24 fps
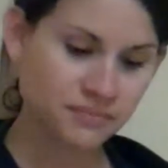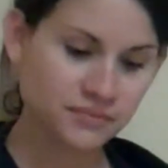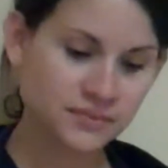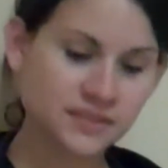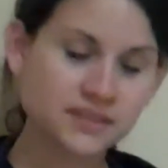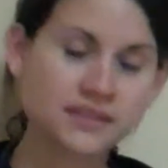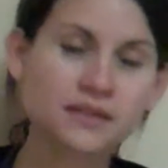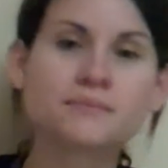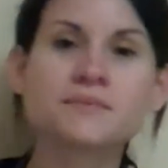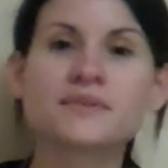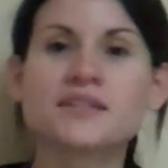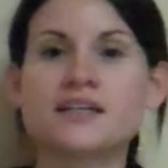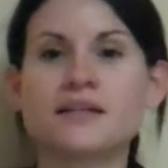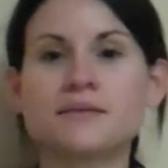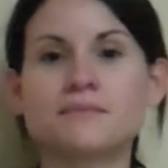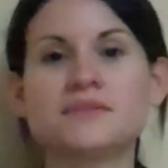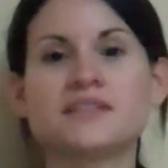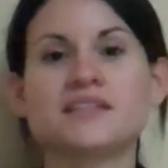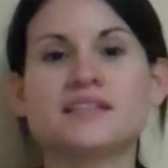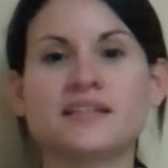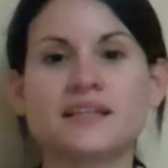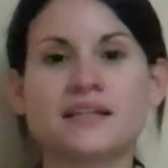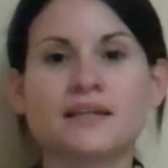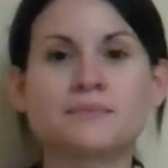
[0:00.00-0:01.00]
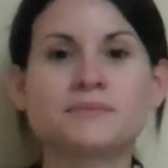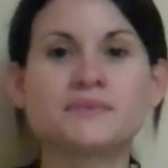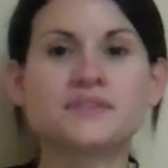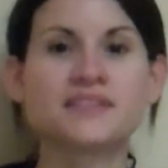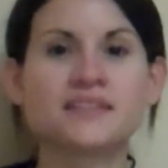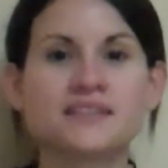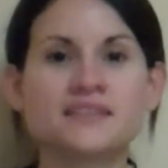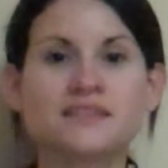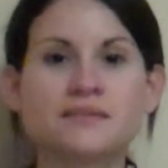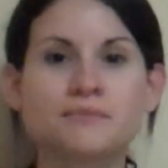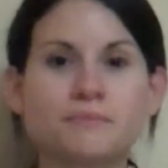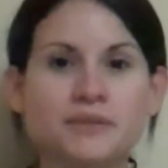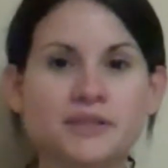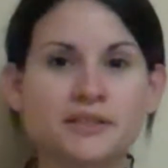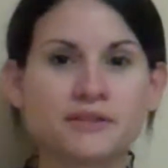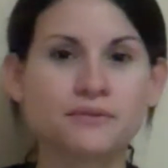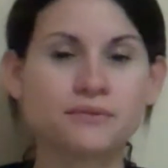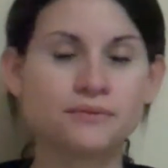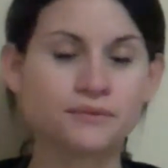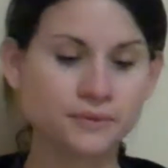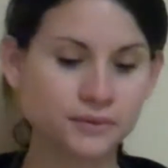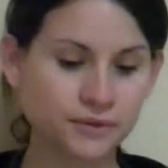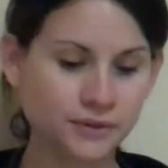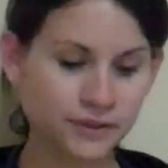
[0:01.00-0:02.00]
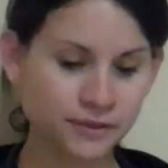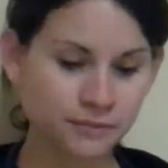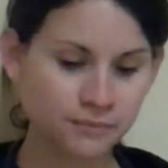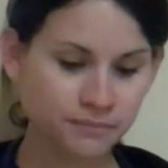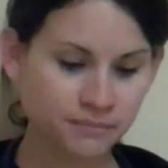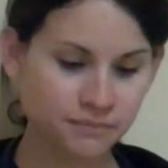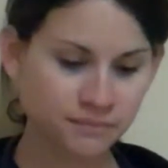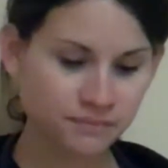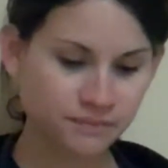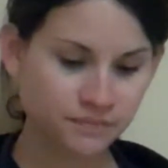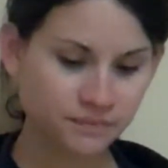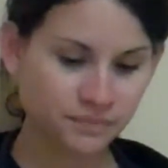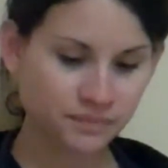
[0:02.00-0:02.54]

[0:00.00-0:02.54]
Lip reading: Sometimes an abscess may form.